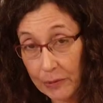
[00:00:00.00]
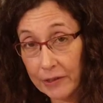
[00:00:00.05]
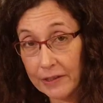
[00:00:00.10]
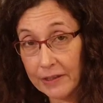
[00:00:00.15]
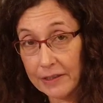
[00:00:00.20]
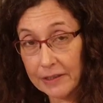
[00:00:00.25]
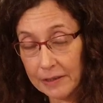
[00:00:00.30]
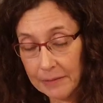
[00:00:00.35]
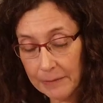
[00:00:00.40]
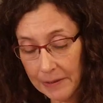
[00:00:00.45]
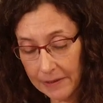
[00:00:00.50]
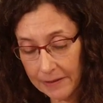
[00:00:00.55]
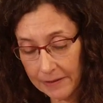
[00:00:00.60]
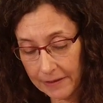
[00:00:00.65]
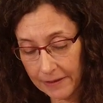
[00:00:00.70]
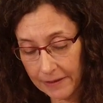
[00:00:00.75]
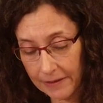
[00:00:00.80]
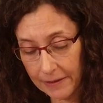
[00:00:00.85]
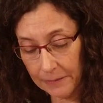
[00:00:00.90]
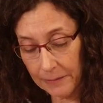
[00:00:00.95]
Put it into the
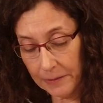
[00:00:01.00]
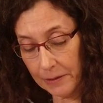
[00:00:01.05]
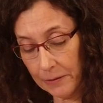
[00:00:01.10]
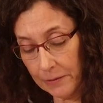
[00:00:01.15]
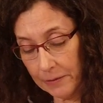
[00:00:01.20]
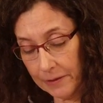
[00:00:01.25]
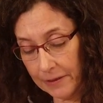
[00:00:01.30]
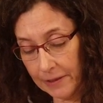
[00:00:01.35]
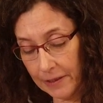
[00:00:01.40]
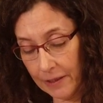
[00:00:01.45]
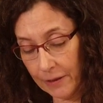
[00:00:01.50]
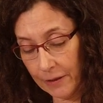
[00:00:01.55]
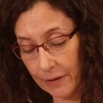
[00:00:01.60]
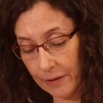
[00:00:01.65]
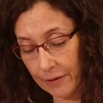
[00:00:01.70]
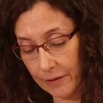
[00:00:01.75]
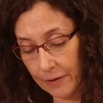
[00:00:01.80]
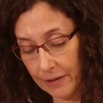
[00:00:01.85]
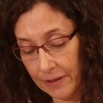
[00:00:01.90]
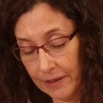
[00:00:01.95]
milk and we hold it
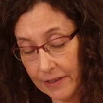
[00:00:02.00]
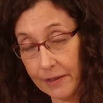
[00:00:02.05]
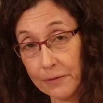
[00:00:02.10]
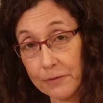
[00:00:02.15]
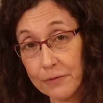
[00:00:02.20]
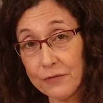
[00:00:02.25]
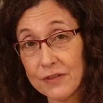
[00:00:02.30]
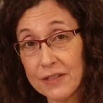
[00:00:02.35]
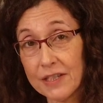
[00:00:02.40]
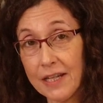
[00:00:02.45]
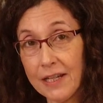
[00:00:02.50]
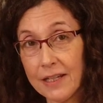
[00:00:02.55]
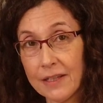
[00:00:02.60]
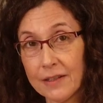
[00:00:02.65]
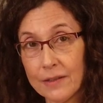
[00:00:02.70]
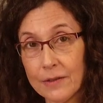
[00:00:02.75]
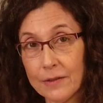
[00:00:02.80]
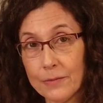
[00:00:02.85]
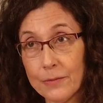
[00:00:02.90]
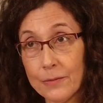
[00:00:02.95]
there to the count of
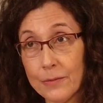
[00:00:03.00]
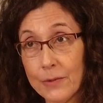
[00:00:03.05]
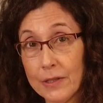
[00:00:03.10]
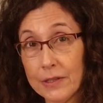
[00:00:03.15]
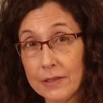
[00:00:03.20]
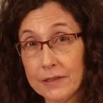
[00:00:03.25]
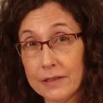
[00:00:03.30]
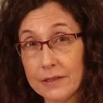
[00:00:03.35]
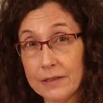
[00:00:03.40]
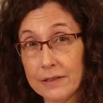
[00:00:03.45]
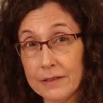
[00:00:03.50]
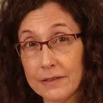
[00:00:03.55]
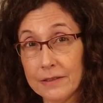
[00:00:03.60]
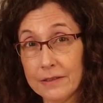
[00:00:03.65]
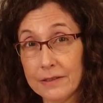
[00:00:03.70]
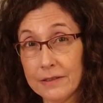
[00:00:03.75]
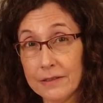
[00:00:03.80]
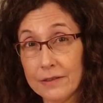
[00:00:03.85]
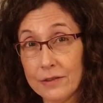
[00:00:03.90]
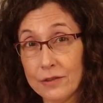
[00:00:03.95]
10. 1,
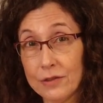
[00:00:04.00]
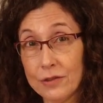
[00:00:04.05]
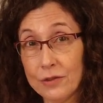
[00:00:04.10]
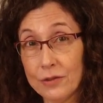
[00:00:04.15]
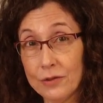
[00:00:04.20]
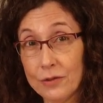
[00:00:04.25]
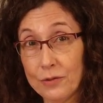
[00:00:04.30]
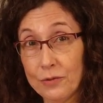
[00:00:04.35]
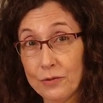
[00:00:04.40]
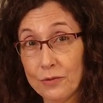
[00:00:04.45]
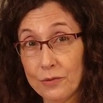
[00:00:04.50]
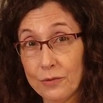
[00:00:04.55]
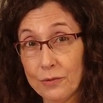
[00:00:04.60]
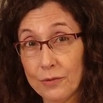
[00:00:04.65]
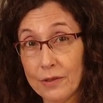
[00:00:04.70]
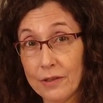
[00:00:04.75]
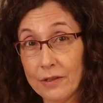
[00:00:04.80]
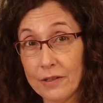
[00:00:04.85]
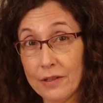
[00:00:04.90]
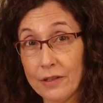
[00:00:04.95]

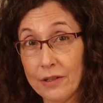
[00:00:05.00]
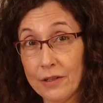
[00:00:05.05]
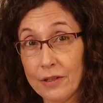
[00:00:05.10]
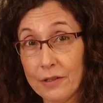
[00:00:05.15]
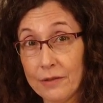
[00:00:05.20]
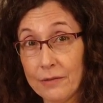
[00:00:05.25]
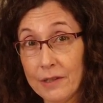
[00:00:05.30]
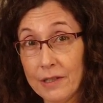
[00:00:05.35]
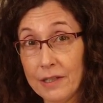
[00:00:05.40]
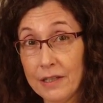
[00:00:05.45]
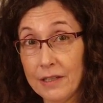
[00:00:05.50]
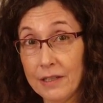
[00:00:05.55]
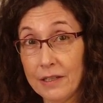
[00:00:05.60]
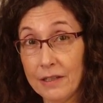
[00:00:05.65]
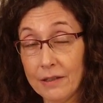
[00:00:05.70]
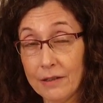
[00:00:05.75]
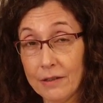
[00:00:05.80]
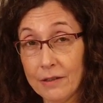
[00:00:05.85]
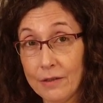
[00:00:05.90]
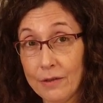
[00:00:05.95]
2,
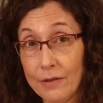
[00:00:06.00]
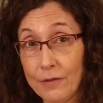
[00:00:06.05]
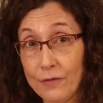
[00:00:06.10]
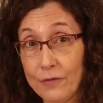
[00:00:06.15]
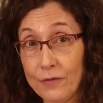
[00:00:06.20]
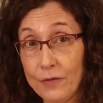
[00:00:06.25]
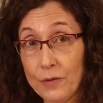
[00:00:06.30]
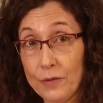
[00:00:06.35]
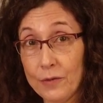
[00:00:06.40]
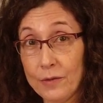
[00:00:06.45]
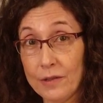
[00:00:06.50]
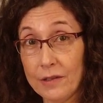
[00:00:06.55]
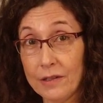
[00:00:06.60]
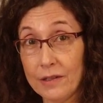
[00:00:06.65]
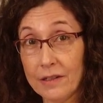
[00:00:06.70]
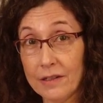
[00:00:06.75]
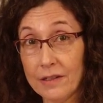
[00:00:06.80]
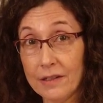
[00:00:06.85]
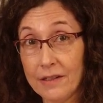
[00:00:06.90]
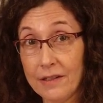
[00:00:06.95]
3,
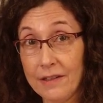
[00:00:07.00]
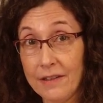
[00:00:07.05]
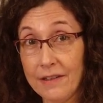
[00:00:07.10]
4,